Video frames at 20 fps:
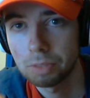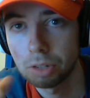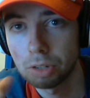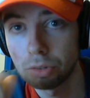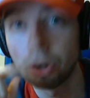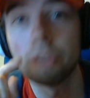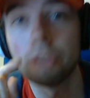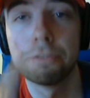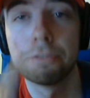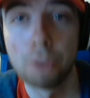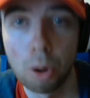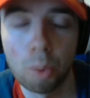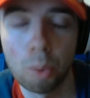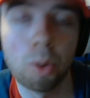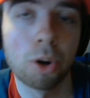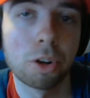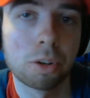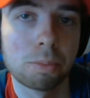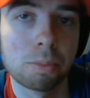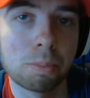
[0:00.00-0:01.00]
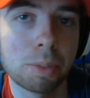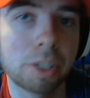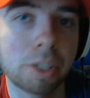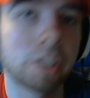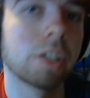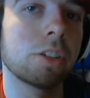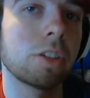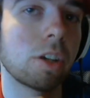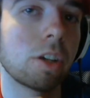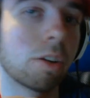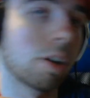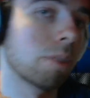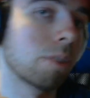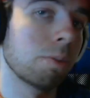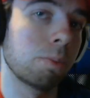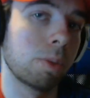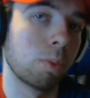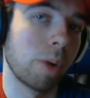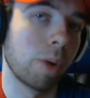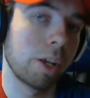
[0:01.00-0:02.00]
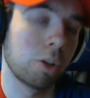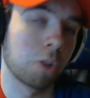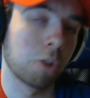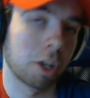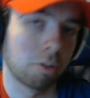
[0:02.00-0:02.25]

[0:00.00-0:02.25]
run forward because the the way you